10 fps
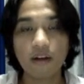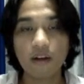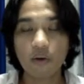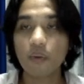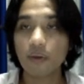
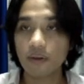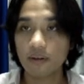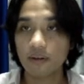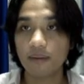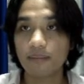go in
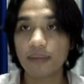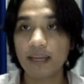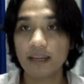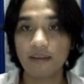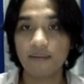our
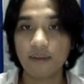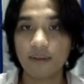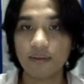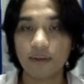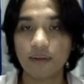beginning inventory.